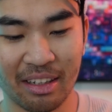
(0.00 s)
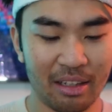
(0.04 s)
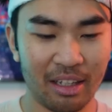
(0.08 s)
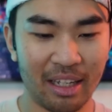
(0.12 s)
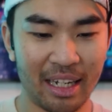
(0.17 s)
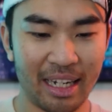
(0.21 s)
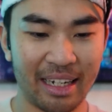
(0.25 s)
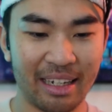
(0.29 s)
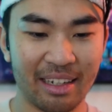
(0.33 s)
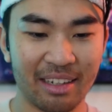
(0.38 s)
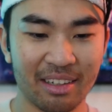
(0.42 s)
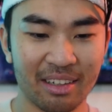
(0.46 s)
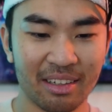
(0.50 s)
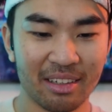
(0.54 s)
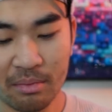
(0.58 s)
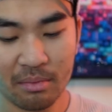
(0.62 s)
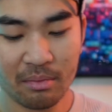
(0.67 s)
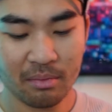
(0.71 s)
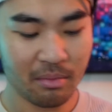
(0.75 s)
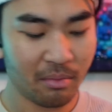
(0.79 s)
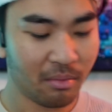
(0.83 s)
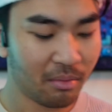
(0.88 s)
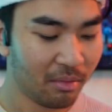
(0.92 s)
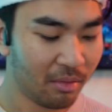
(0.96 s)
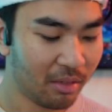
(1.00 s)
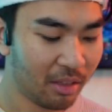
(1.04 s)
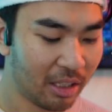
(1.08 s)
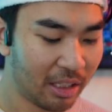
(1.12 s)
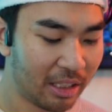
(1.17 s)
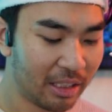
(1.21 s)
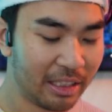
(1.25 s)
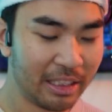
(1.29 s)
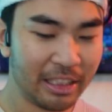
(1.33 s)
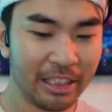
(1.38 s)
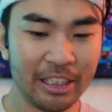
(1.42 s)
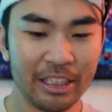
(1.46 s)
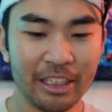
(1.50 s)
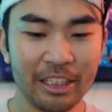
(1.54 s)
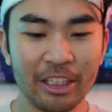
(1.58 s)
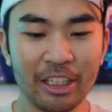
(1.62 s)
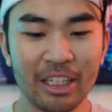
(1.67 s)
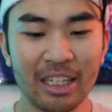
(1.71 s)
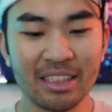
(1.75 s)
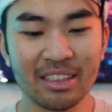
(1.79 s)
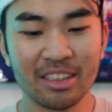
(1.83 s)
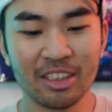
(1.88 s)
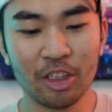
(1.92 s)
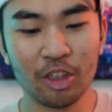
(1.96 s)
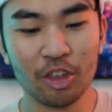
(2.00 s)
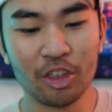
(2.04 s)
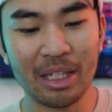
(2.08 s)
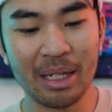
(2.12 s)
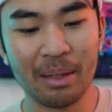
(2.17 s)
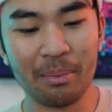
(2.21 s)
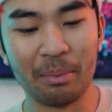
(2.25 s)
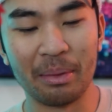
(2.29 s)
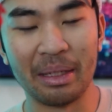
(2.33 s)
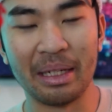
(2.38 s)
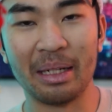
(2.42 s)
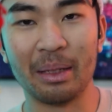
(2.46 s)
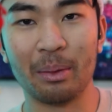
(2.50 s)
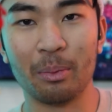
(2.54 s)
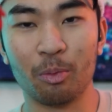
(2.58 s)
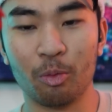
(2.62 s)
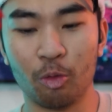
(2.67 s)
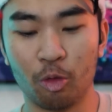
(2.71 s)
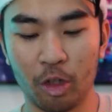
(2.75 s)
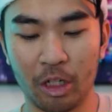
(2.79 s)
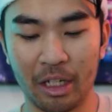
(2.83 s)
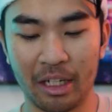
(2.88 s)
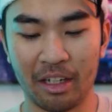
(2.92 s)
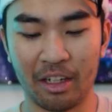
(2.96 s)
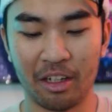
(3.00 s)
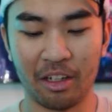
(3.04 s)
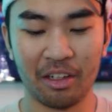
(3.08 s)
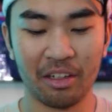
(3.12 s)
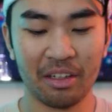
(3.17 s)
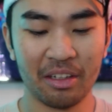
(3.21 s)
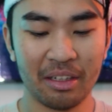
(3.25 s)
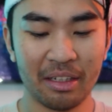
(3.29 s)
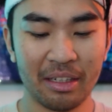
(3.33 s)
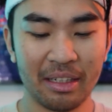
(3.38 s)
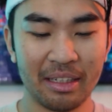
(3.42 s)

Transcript: Like, you guys know that meme where